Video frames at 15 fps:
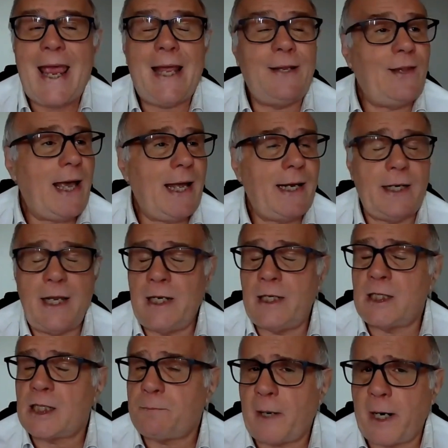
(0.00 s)
And that
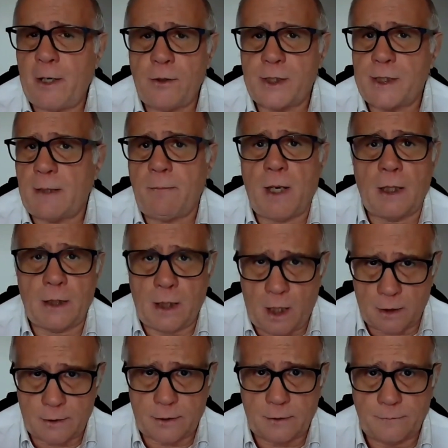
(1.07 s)
inspires them a
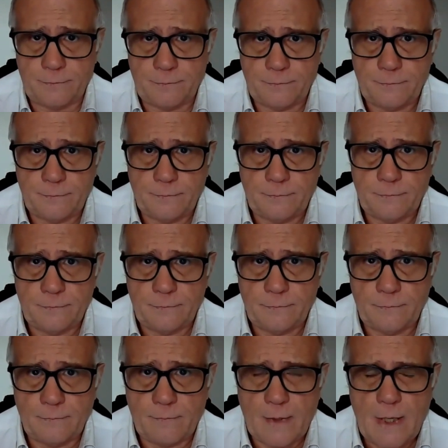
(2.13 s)
lot.
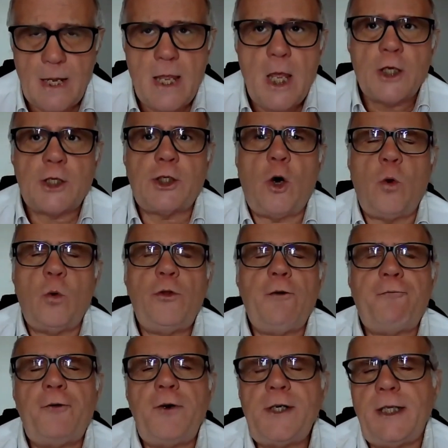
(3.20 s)
So
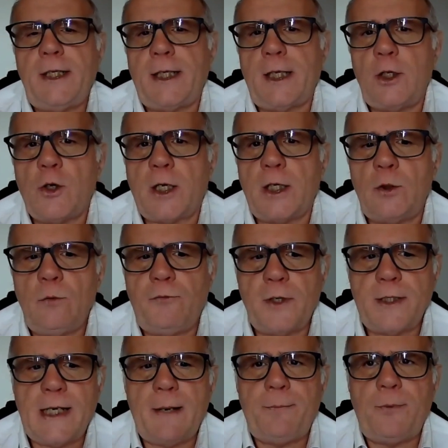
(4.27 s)
the first thing that you can do,
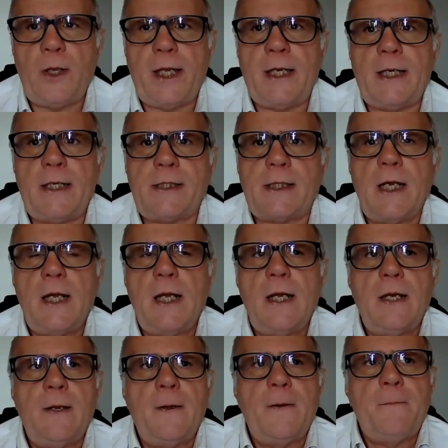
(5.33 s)
for example, is,
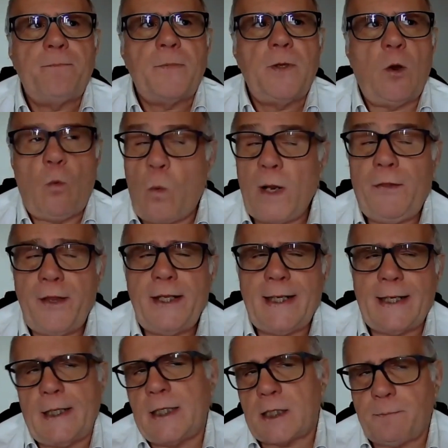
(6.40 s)
one
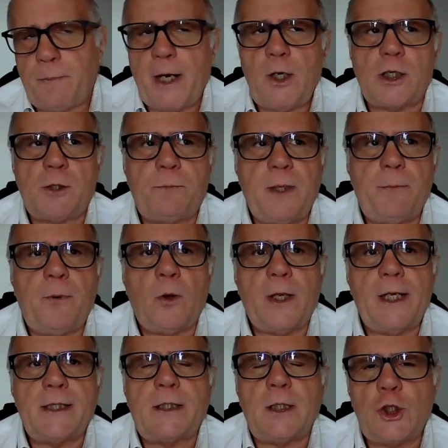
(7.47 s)
thing that inspires
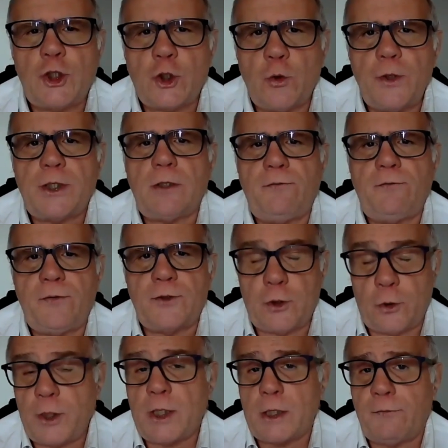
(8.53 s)
people is the
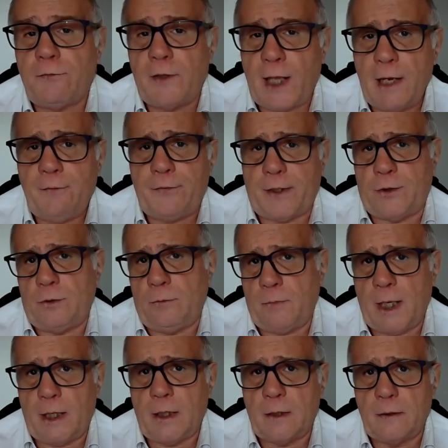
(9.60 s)
choices of life that
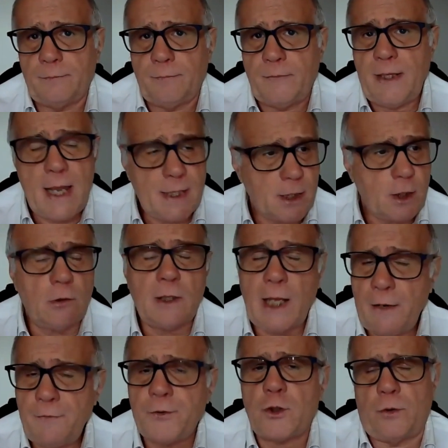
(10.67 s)
you make. Yes,
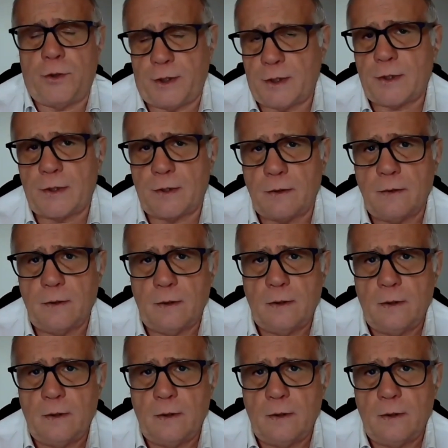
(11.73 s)
your life choices.